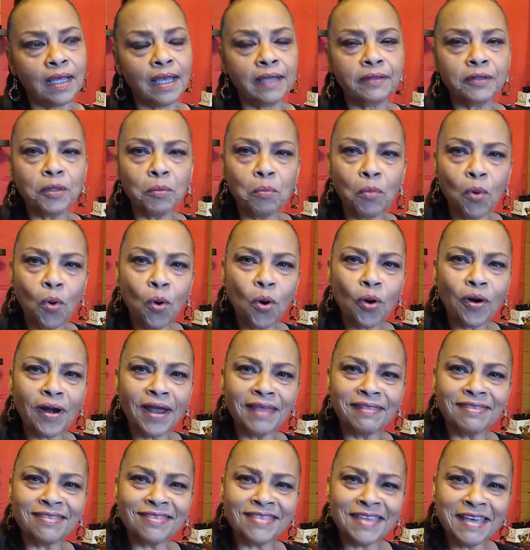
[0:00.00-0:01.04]
And the more
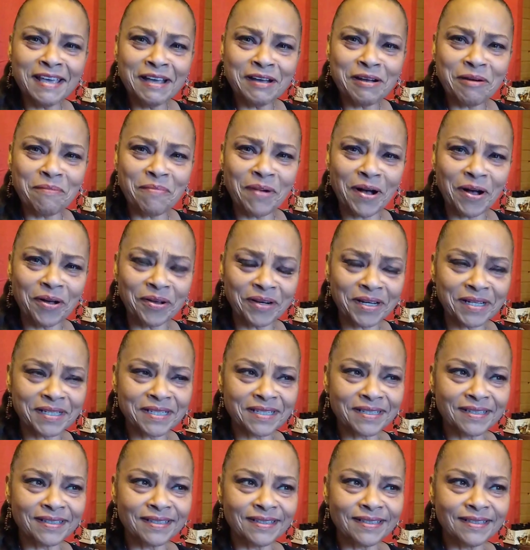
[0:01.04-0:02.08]
I think about
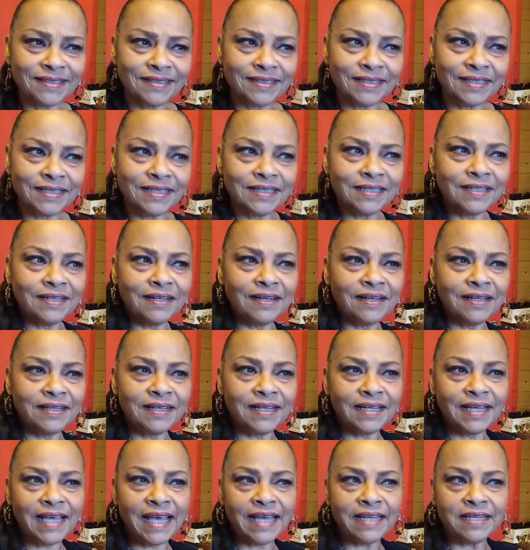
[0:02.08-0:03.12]
it
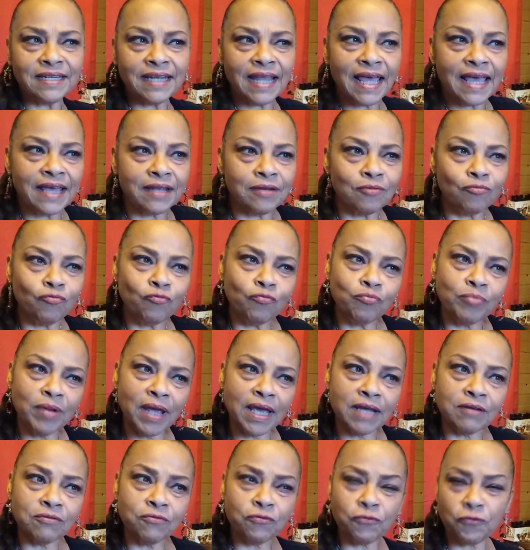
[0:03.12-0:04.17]

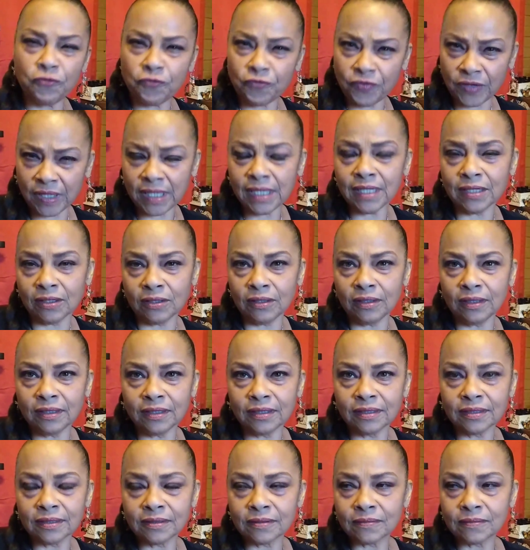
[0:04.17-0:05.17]
and feel